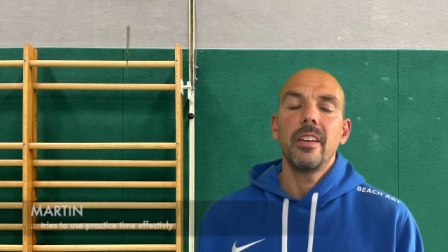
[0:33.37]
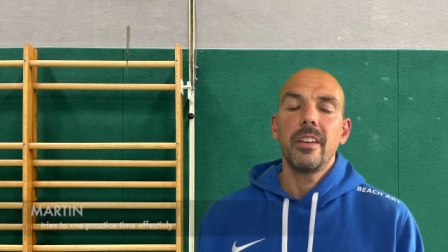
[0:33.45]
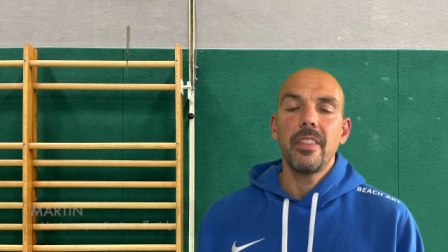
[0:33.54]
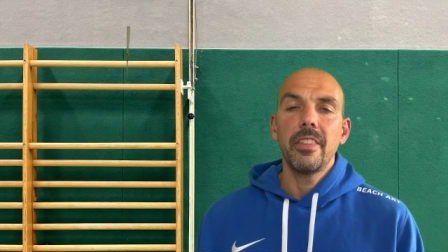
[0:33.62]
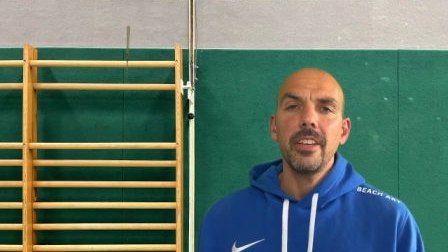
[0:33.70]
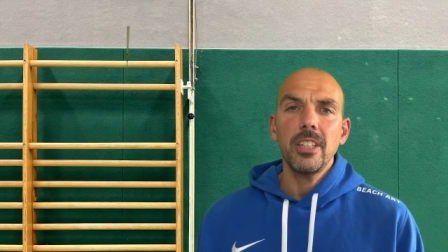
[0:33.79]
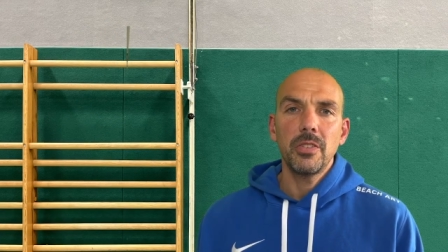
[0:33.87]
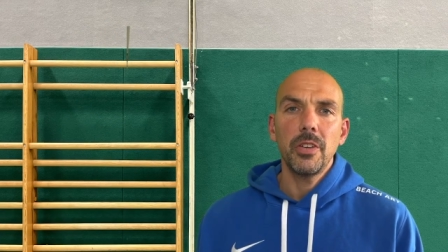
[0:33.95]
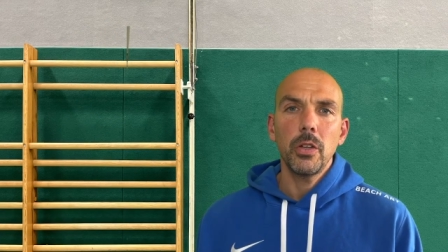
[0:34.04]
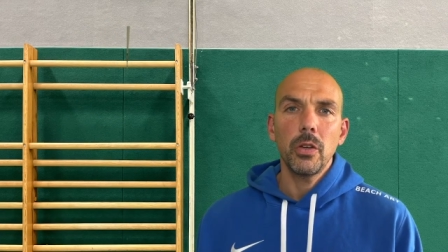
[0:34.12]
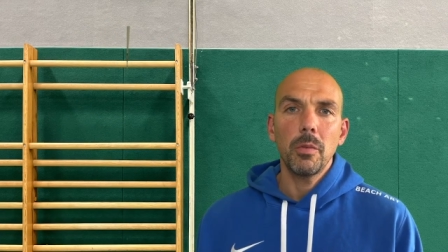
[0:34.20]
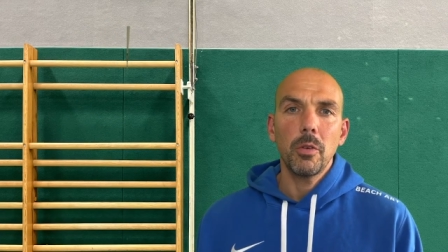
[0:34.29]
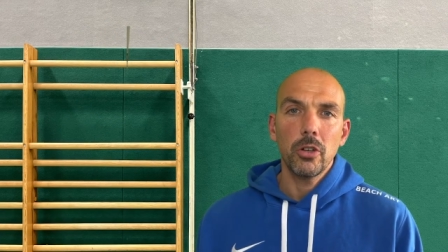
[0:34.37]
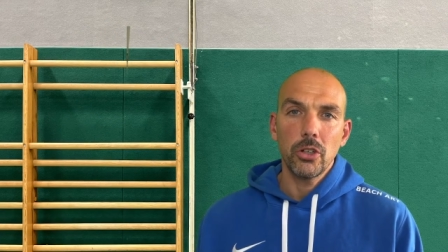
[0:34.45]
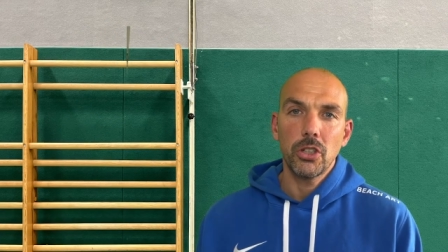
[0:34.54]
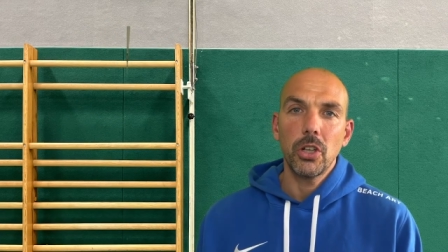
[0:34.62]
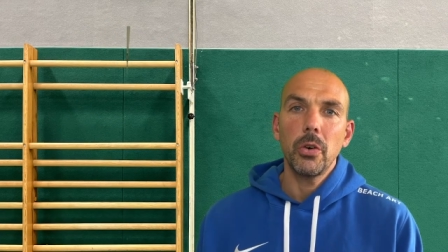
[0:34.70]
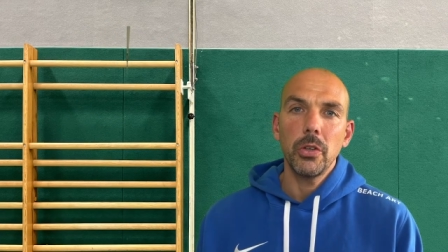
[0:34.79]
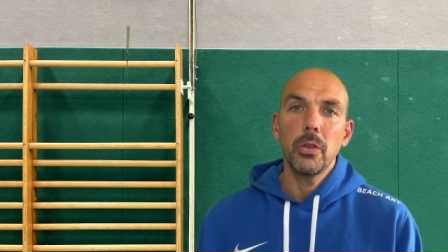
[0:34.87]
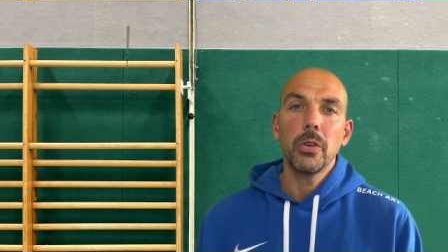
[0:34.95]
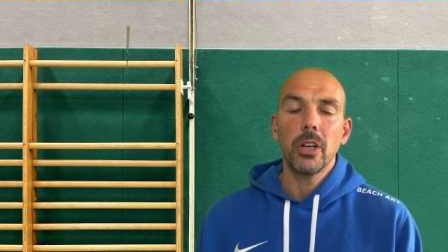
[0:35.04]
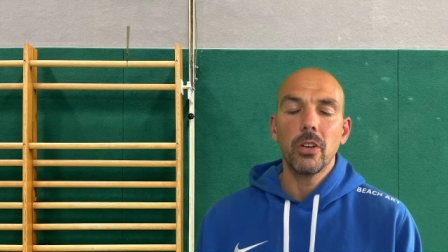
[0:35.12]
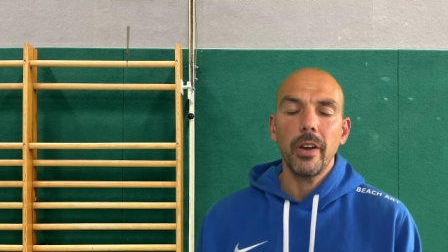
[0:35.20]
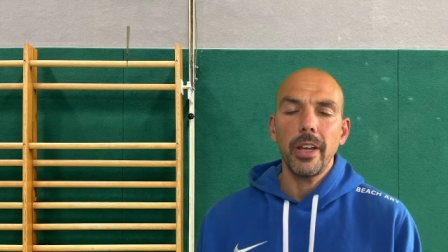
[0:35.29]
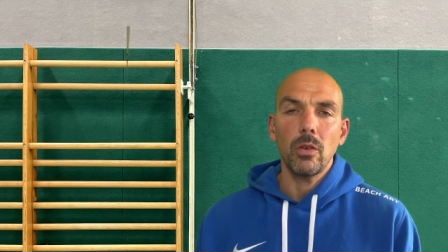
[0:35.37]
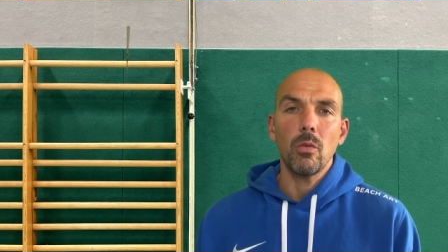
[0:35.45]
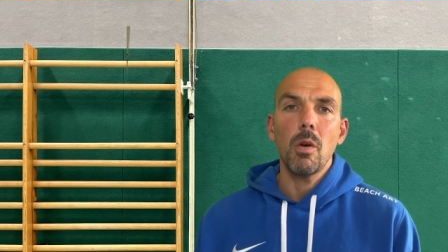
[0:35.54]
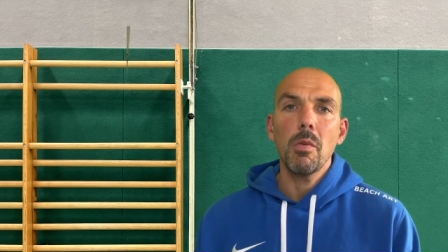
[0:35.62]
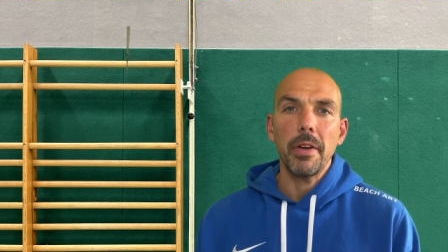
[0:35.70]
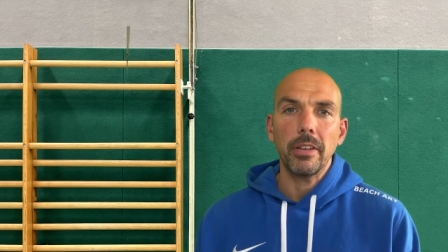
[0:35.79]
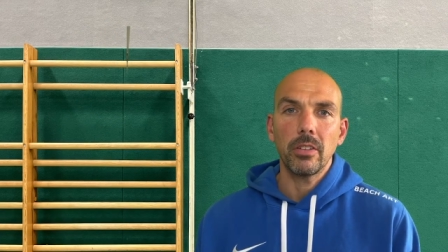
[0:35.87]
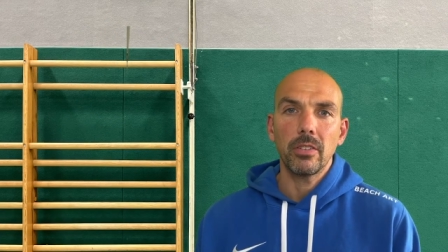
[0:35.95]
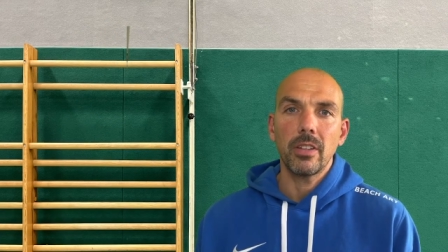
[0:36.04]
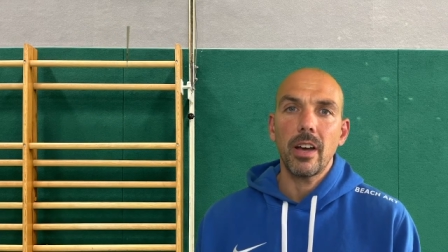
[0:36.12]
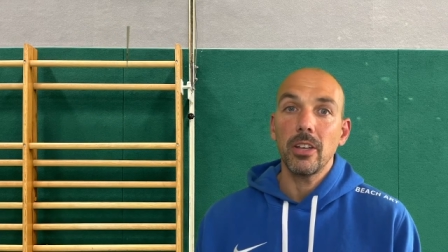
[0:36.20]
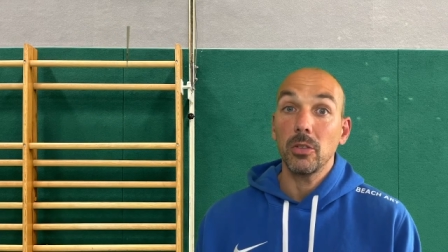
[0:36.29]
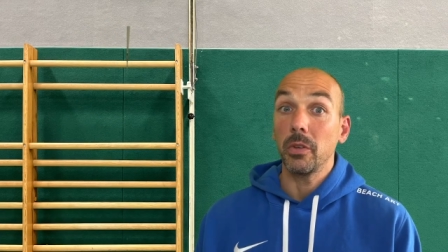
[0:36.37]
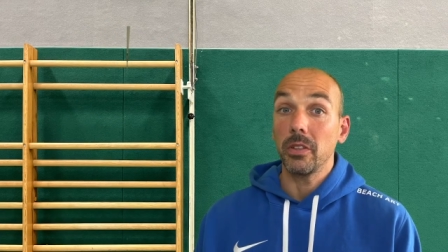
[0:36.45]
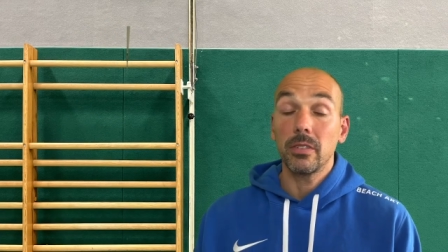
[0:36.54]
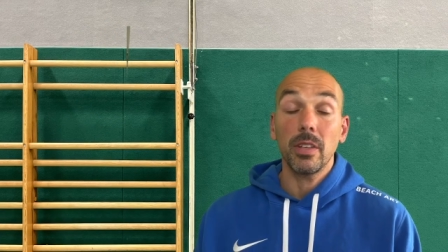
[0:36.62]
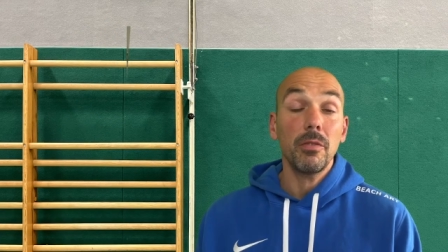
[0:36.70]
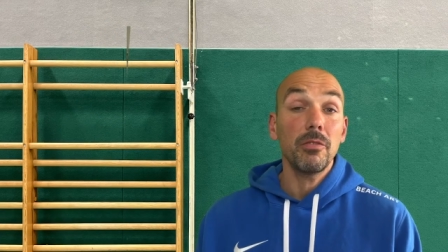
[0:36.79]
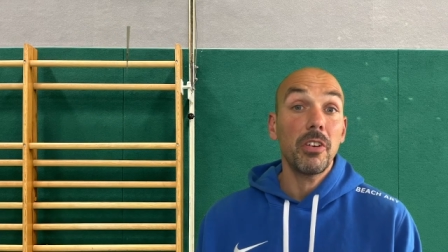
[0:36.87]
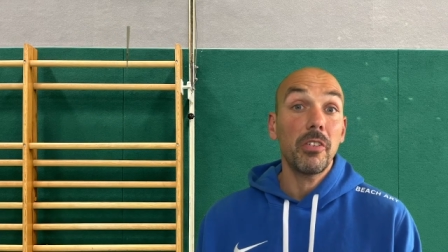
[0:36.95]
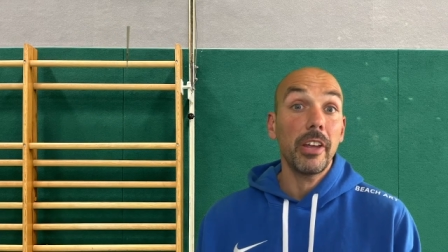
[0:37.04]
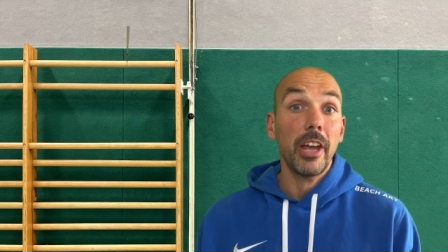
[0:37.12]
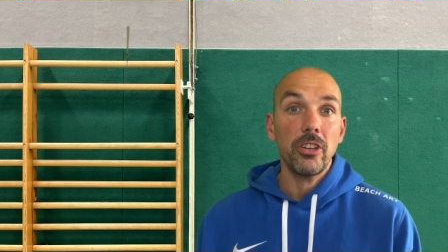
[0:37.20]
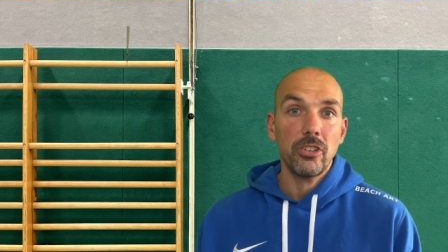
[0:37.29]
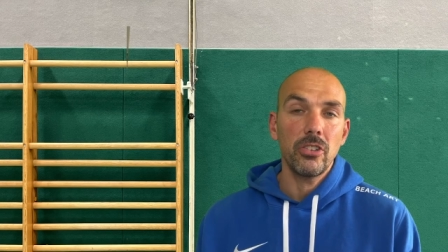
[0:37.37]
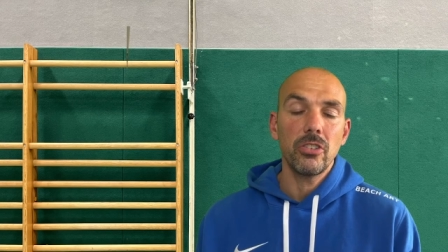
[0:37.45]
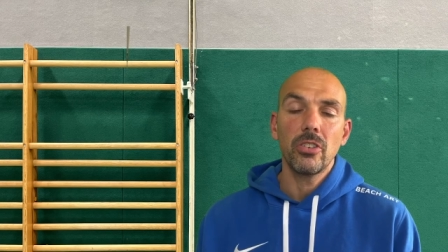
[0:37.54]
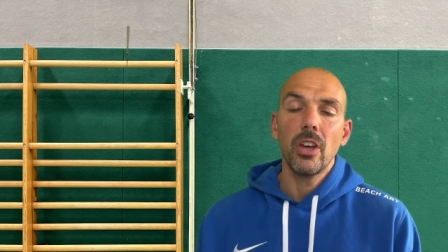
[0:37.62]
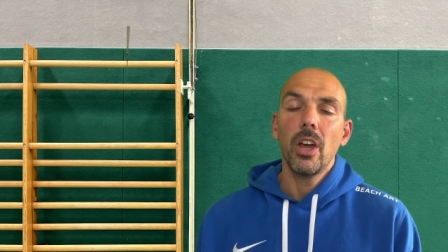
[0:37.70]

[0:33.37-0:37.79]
In this video I'm going to show you a great warm-up exercise with some variations